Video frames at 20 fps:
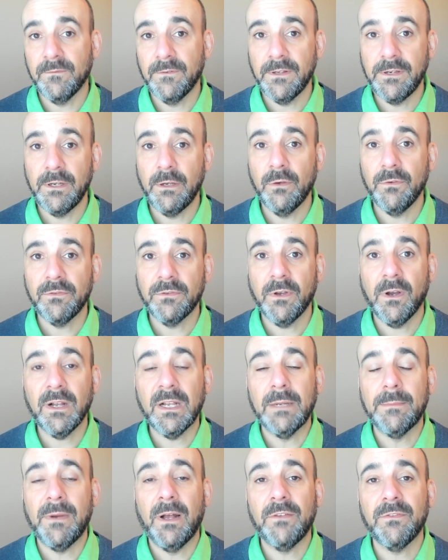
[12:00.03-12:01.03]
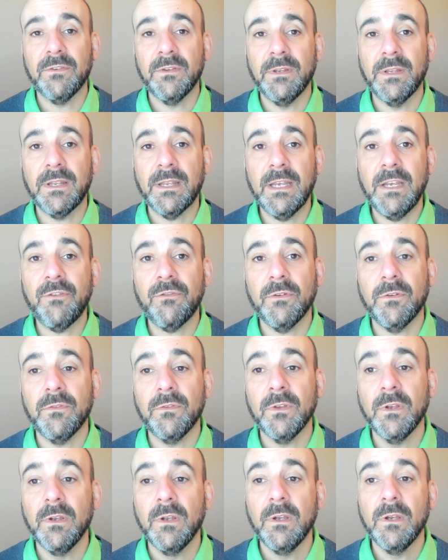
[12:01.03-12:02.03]
videos talking about
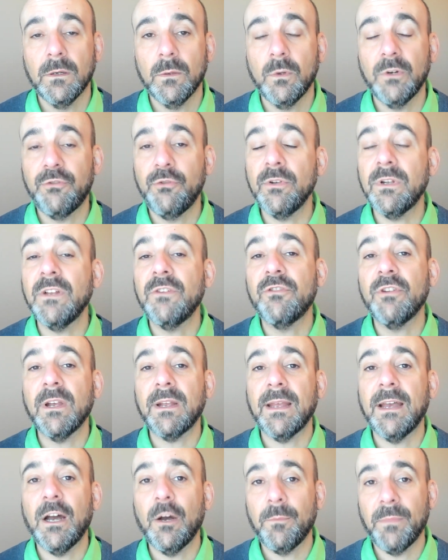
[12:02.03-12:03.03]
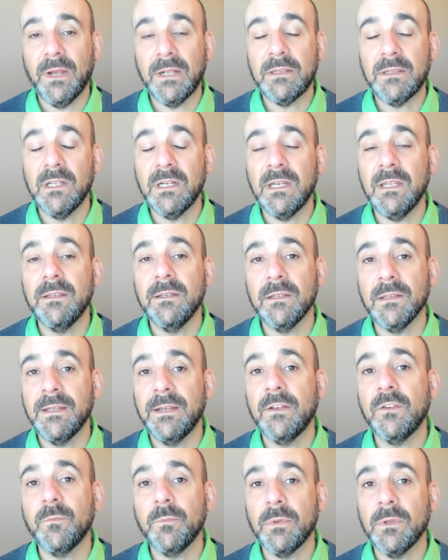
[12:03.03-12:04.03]
syndications, which you can check out by clicking the
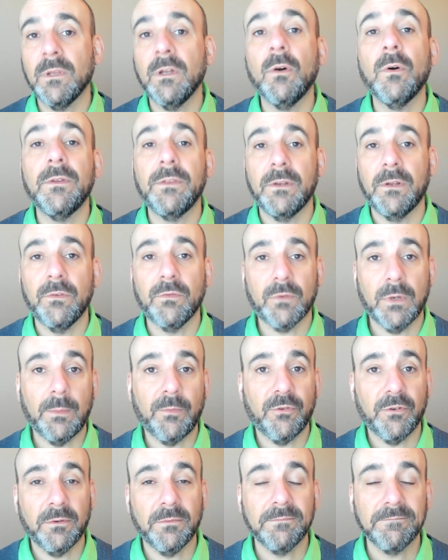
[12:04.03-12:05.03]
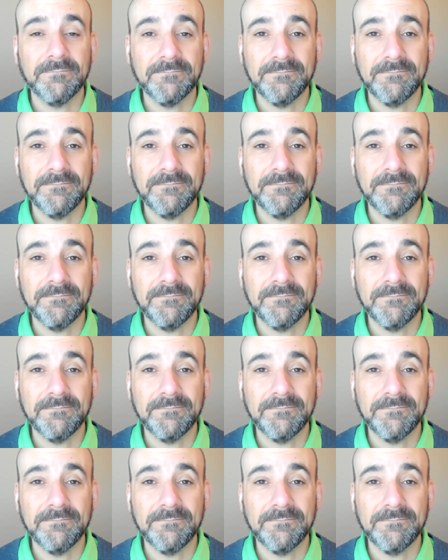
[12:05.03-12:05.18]
links below in the description.